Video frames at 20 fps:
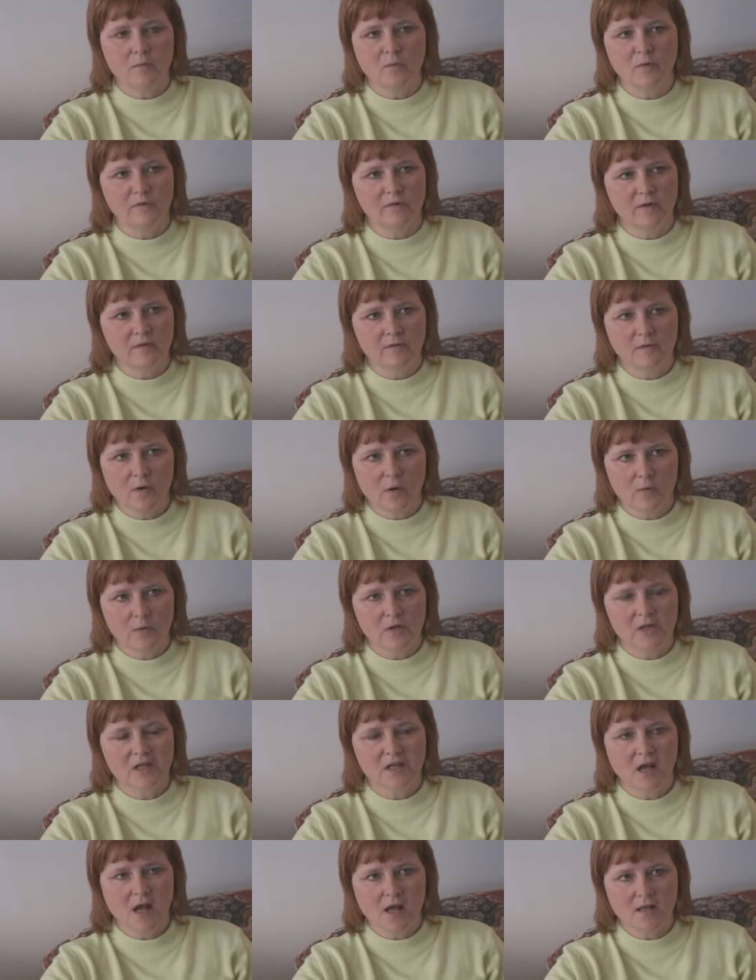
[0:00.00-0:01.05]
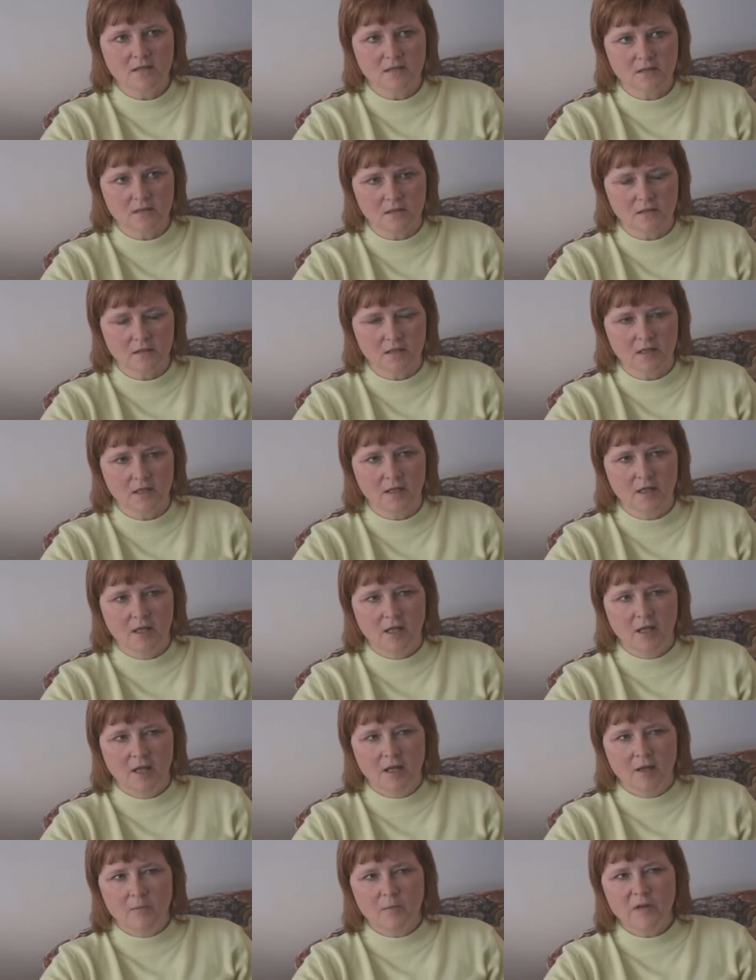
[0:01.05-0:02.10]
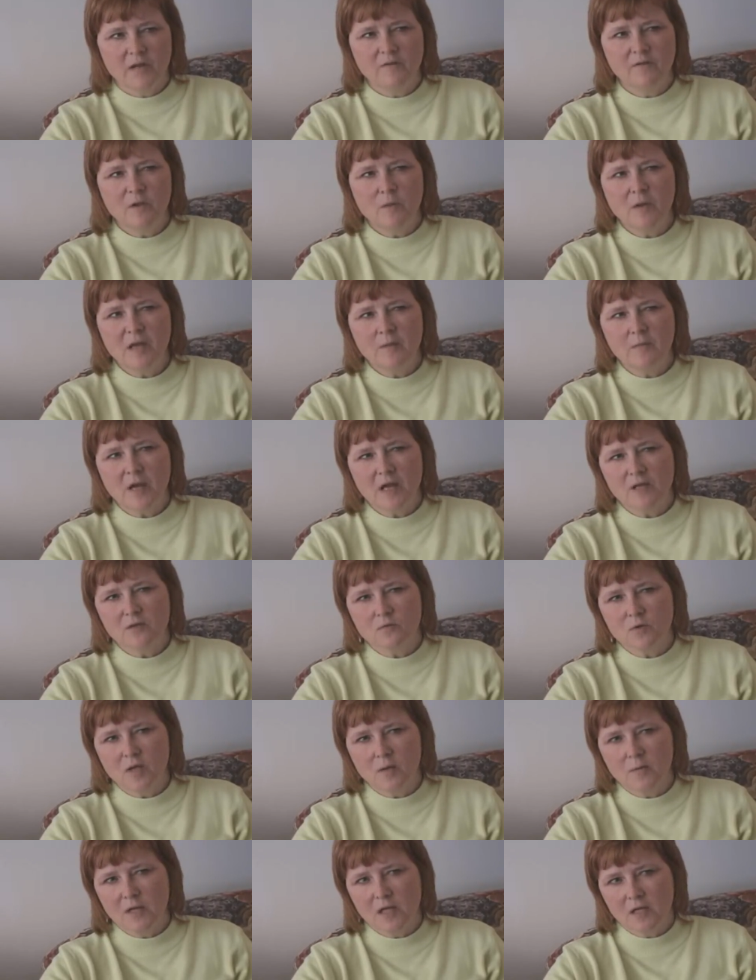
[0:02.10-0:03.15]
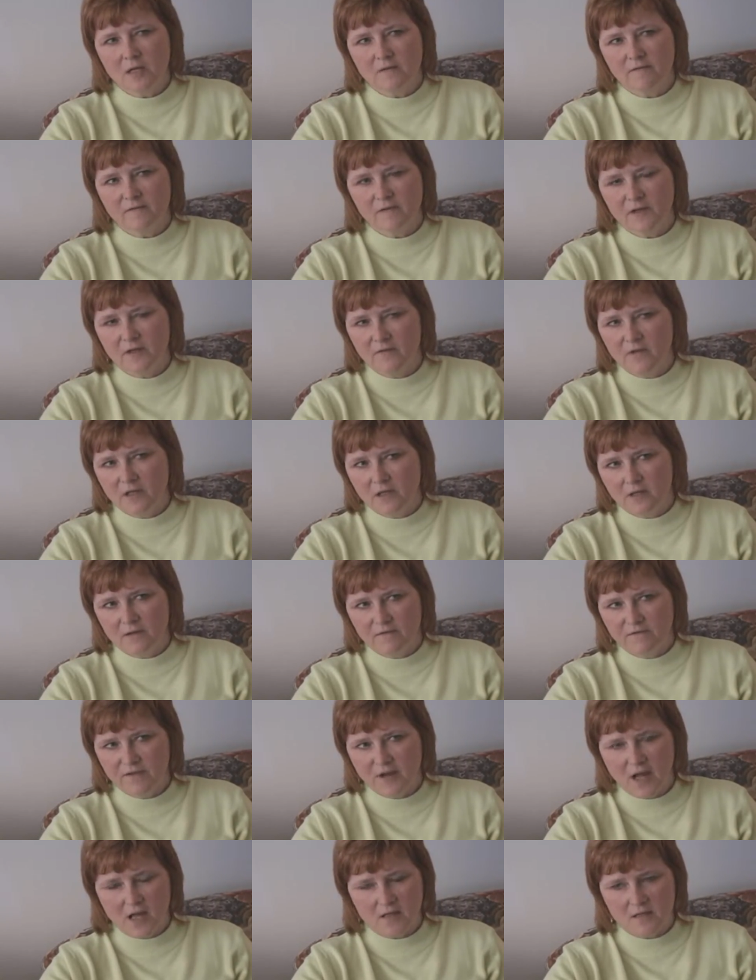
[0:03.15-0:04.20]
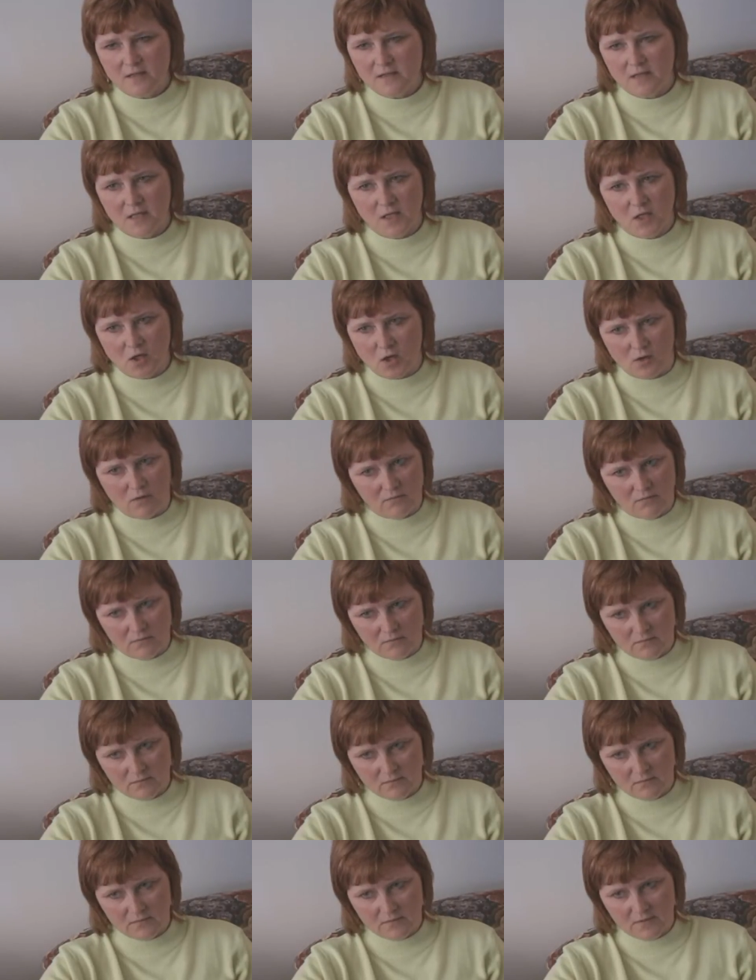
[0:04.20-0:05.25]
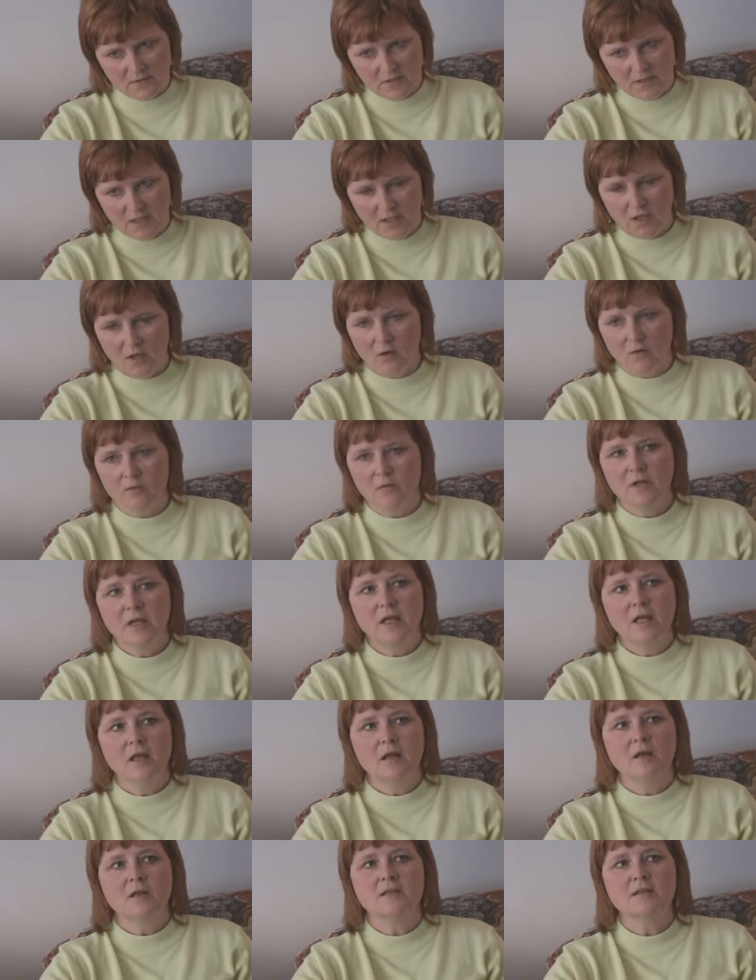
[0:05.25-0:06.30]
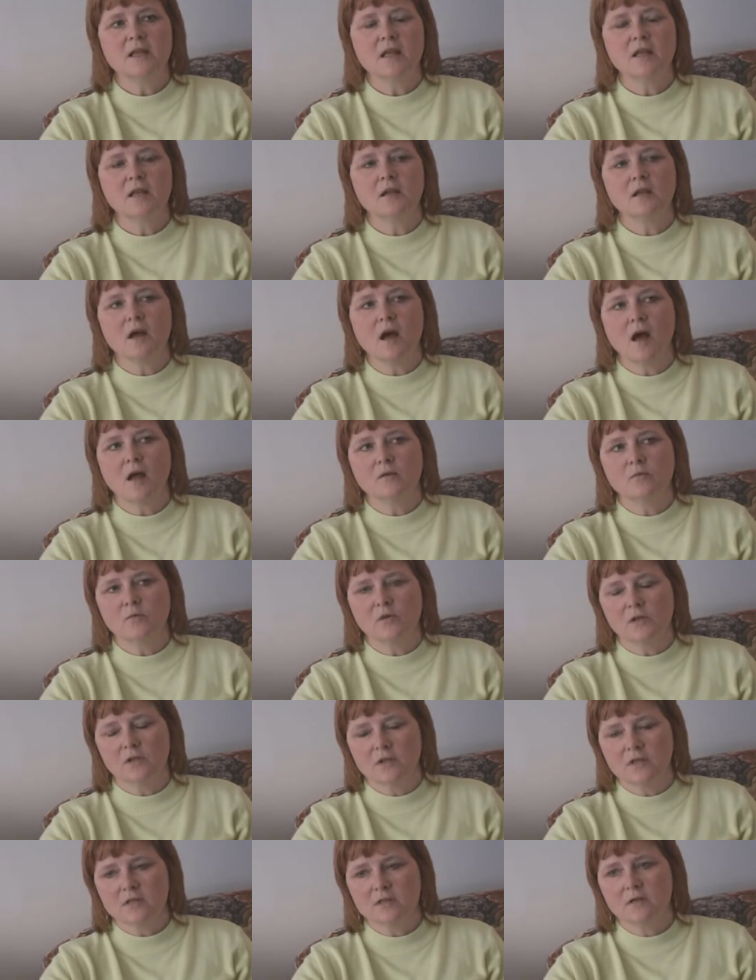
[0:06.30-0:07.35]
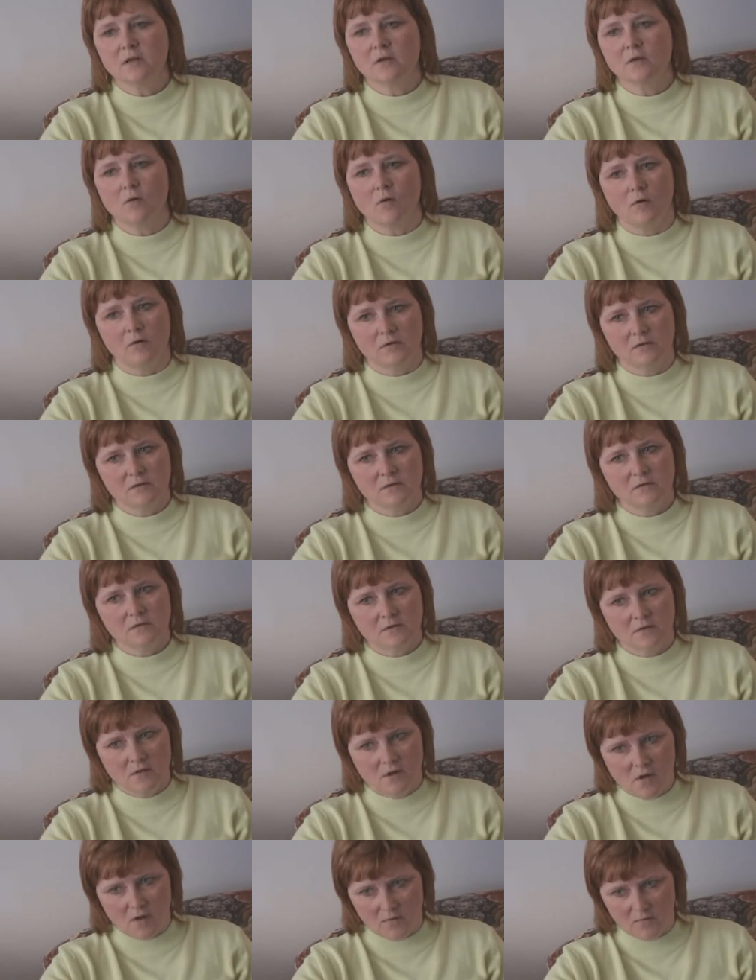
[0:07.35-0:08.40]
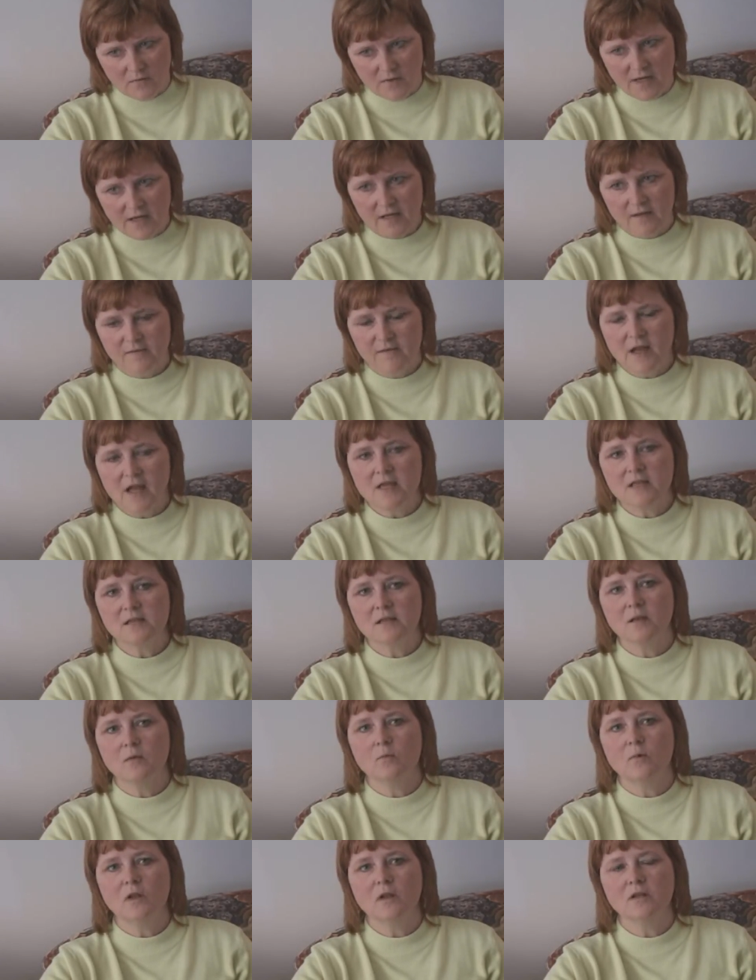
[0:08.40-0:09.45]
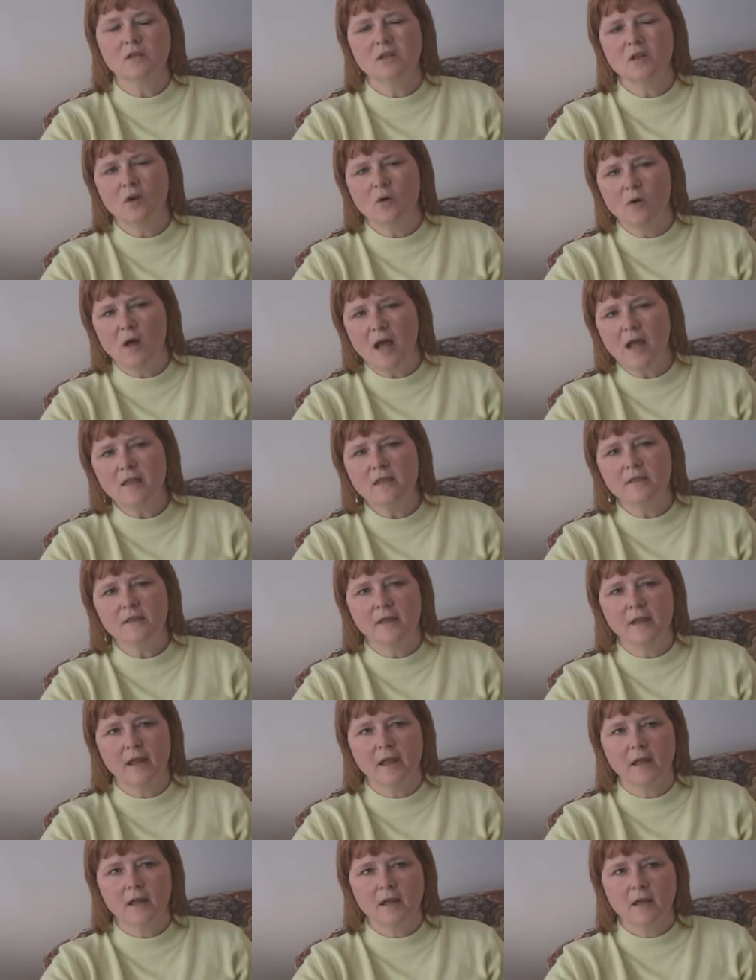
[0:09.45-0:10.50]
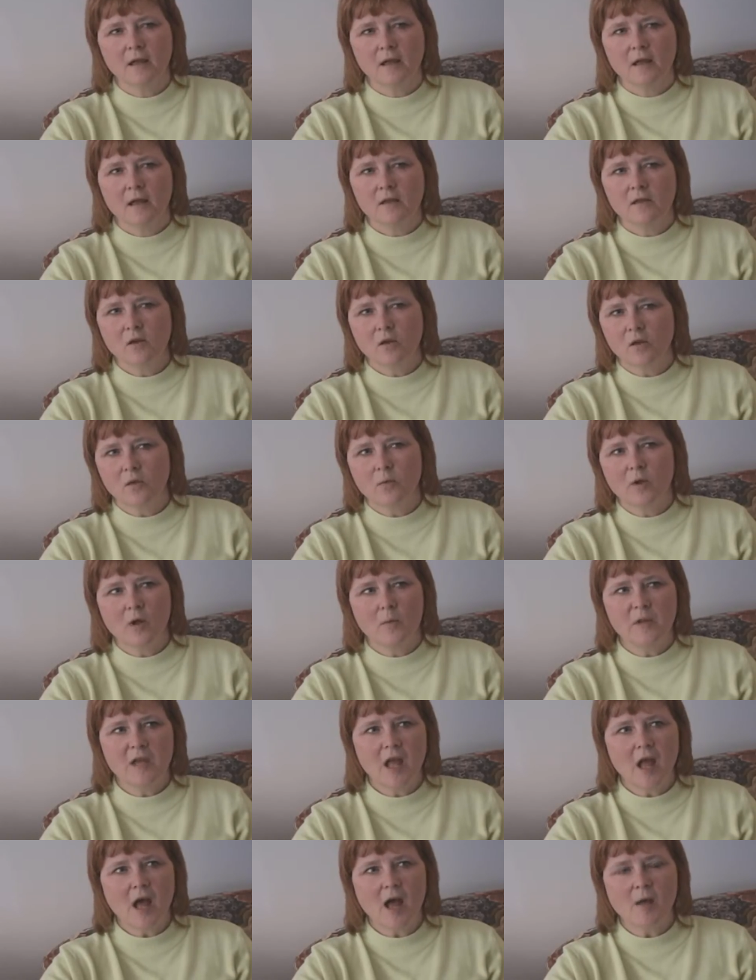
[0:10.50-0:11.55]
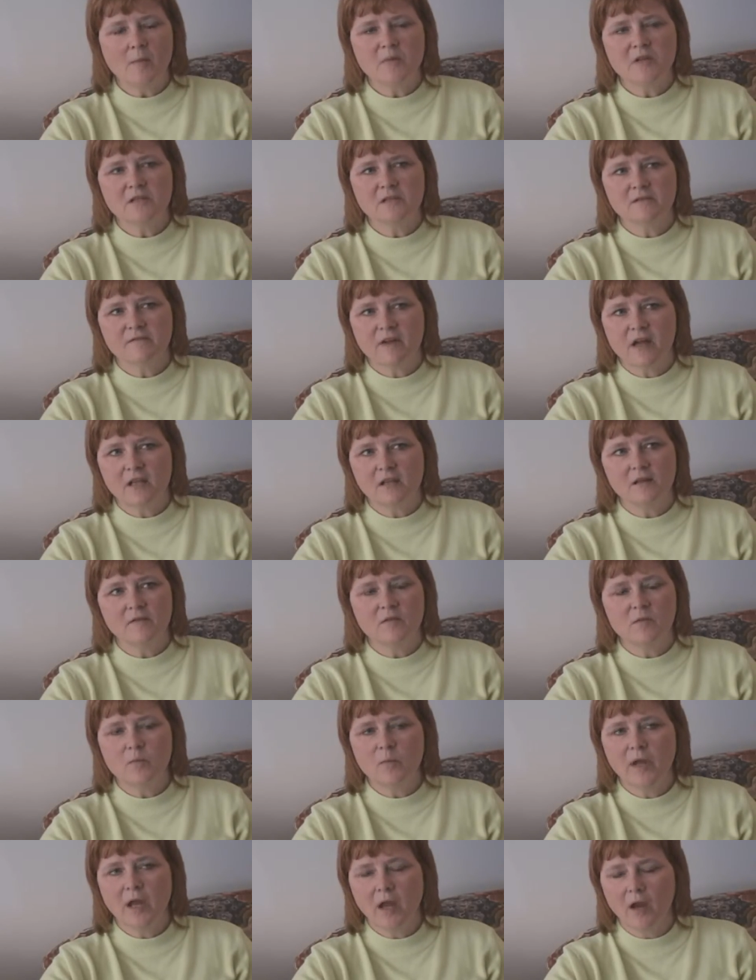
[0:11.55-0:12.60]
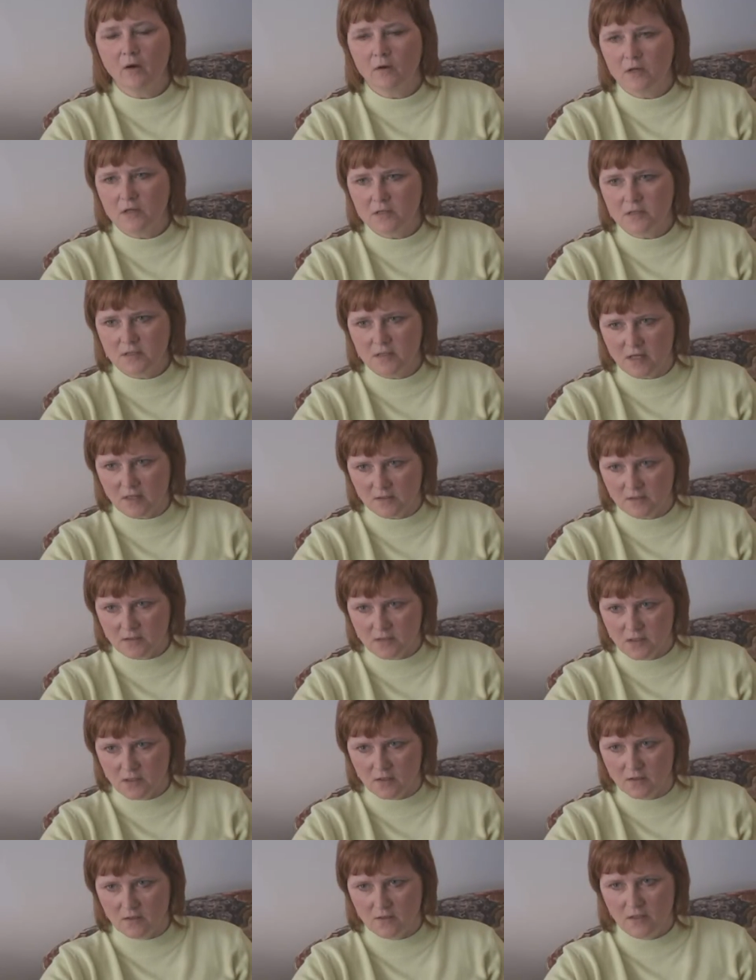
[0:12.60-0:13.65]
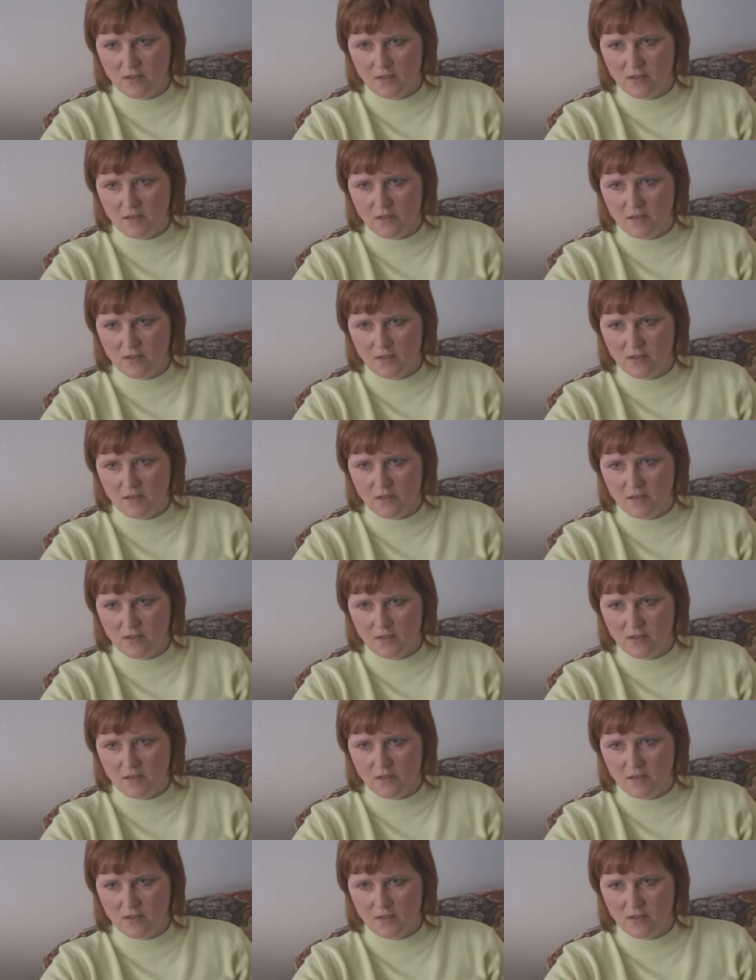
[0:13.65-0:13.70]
and moving forward constantly. But if you mean by dreaming of living in a fantasy, no. You know, setting unrealistic goals. No, like if I said, well, you know, I think the only way I'll be happy is if I live in Paris next year,